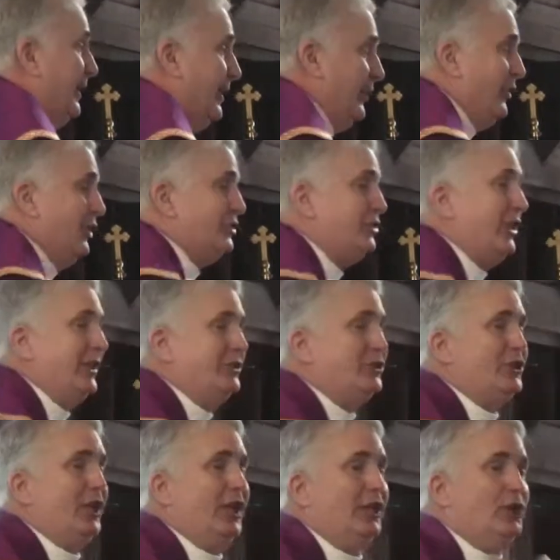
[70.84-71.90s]
in the sense
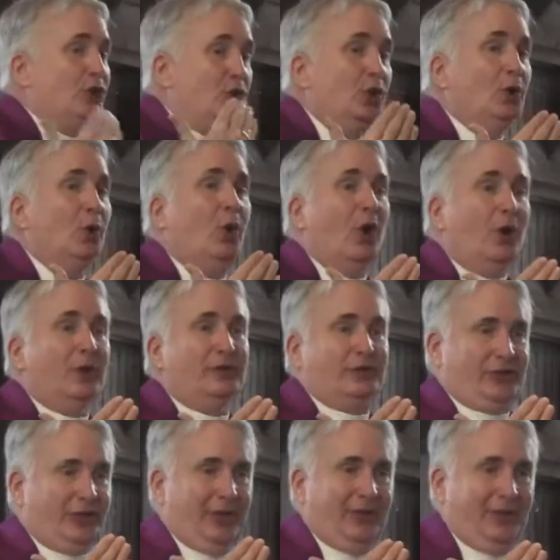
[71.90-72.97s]
that you
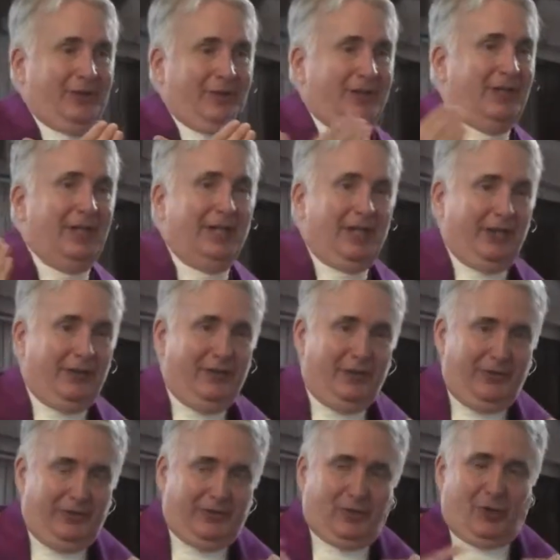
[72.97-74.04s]
also,
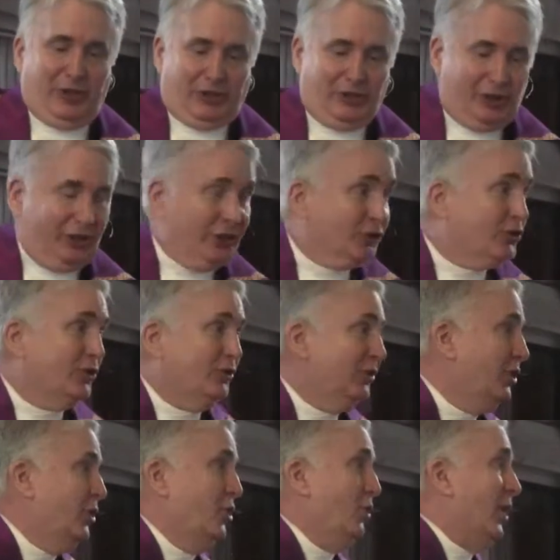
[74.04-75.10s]
Christians
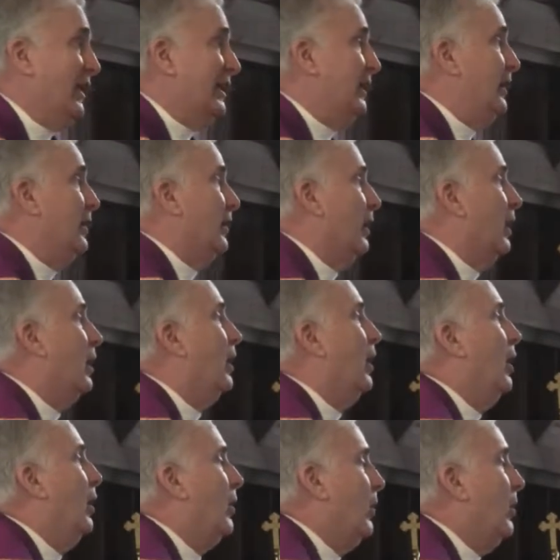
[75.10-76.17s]
who are here,
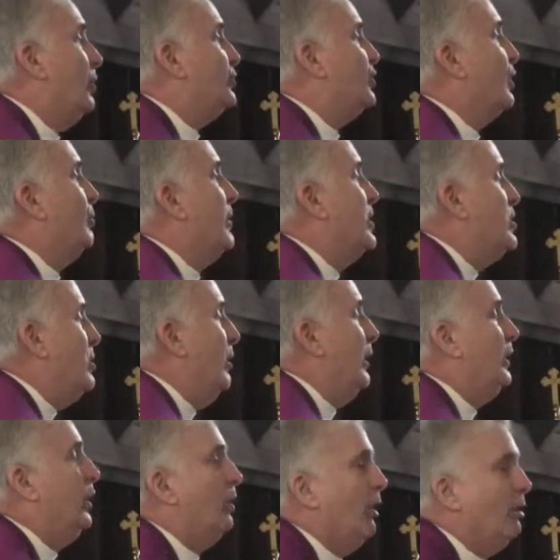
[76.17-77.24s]
are also
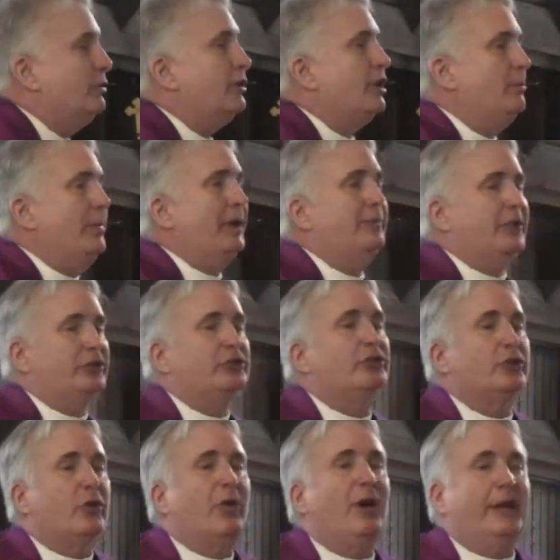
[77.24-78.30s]
renewing your own commitments
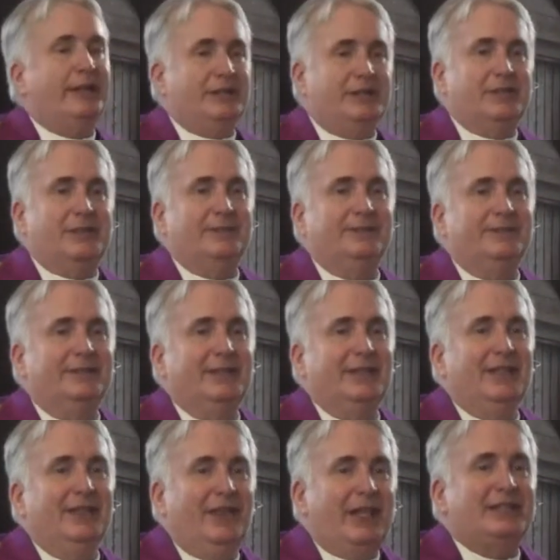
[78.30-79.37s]
to Christ.
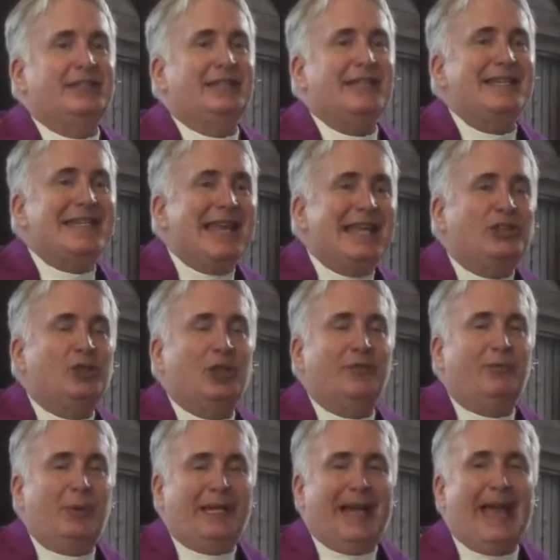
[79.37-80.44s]
That's the nature
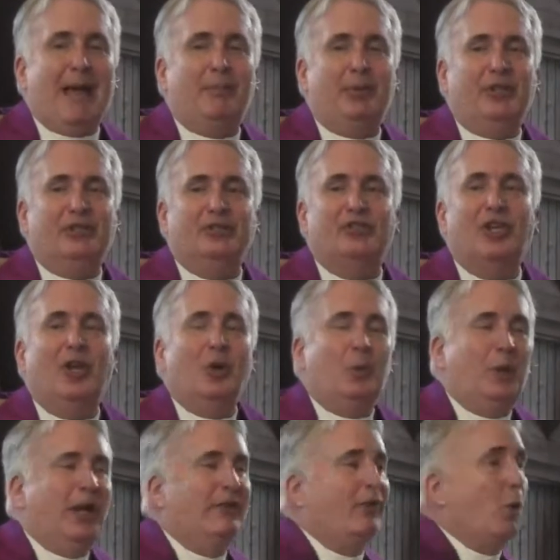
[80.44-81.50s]
of what happens
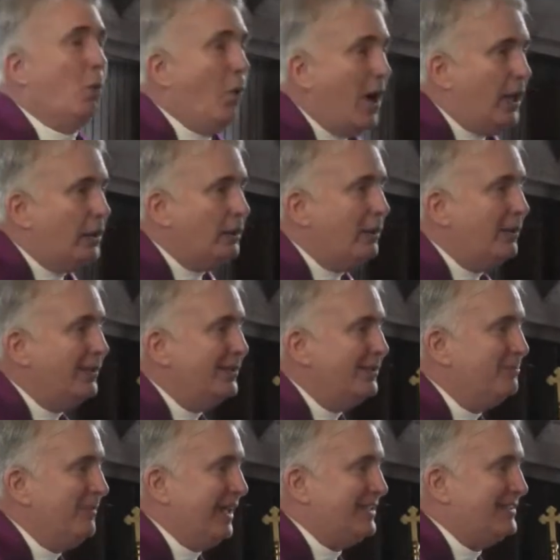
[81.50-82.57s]
whenever one
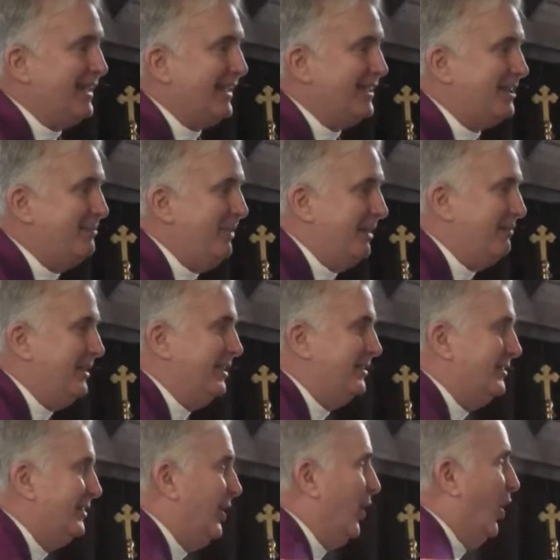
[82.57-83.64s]
makes that
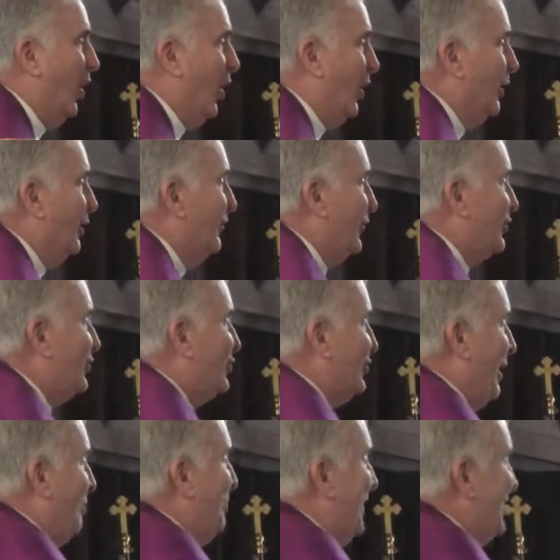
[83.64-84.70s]
commitment, all of us step